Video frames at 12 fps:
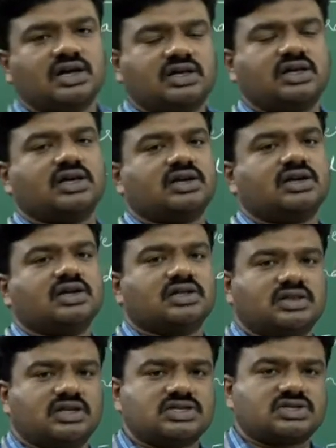here
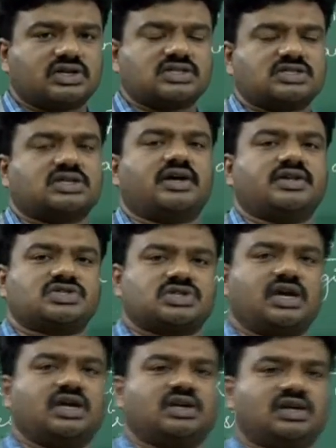the stress and
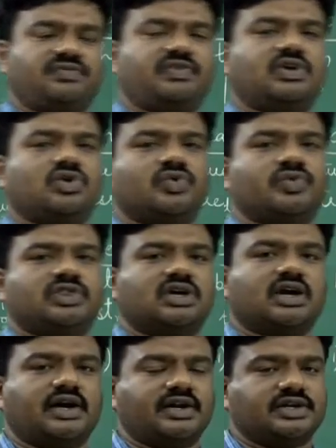strain, if we go with
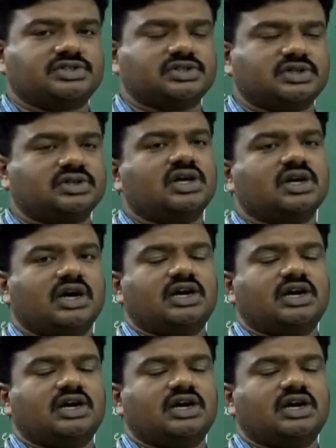the condition,